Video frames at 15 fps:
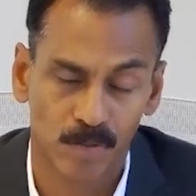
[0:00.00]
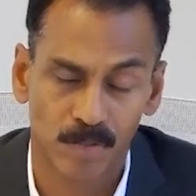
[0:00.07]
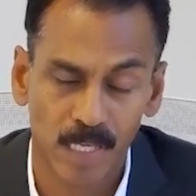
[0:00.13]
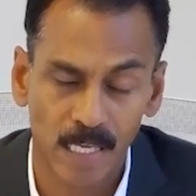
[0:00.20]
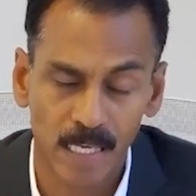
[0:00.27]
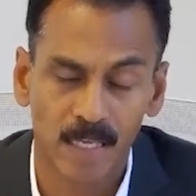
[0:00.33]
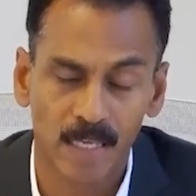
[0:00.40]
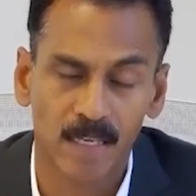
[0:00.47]

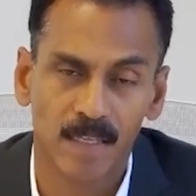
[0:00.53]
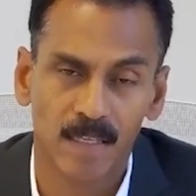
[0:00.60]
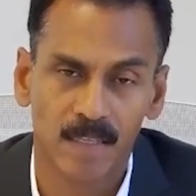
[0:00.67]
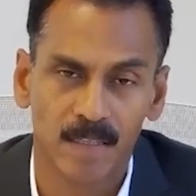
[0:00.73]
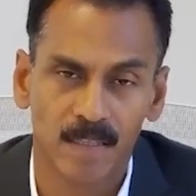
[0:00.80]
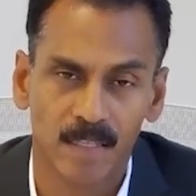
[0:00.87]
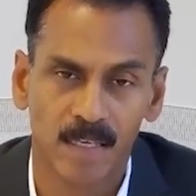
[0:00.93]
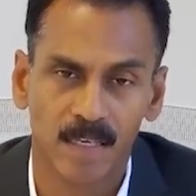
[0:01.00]
see
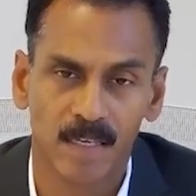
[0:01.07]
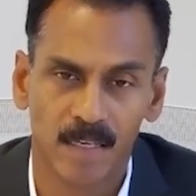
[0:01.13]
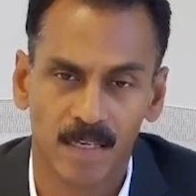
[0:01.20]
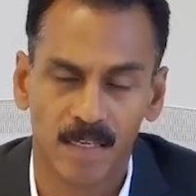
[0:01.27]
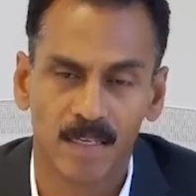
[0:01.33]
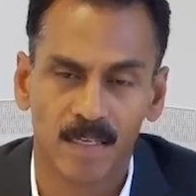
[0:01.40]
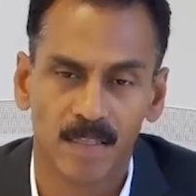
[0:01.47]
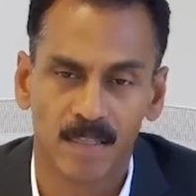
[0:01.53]

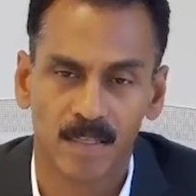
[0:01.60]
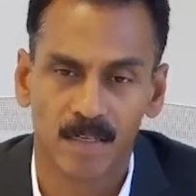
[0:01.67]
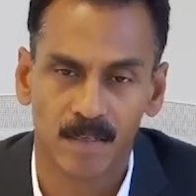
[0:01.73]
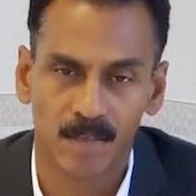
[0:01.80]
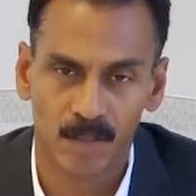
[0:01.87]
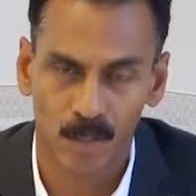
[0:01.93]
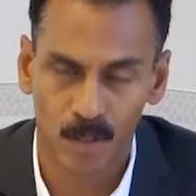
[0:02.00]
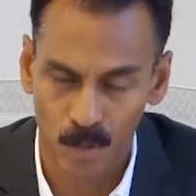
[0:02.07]

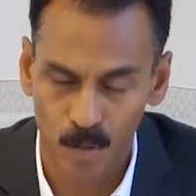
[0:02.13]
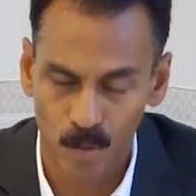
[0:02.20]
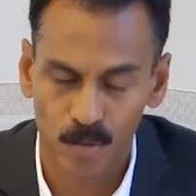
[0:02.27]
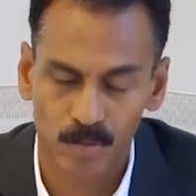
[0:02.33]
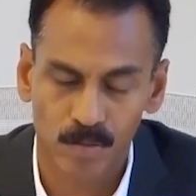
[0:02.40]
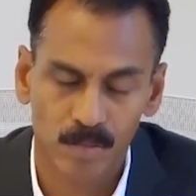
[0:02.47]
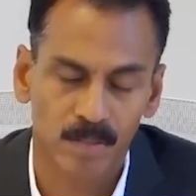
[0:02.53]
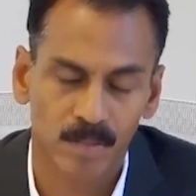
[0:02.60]
the
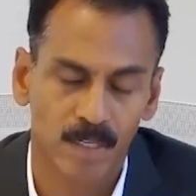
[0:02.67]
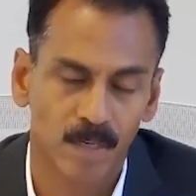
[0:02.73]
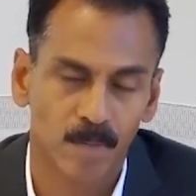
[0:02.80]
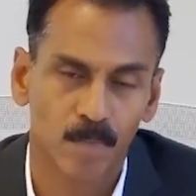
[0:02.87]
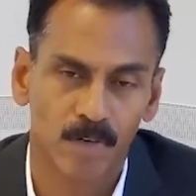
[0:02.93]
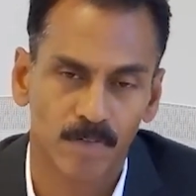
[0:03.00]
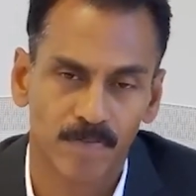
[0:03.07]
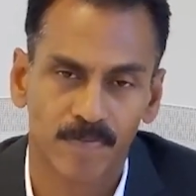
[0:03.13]
growth, the
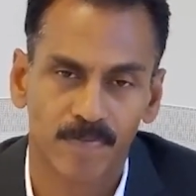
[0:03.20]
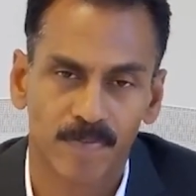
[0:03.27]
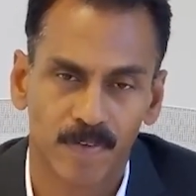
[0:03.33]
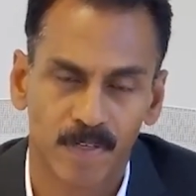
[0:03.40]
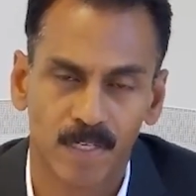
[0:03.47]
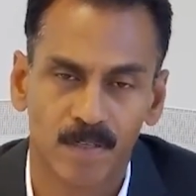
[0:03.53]
number of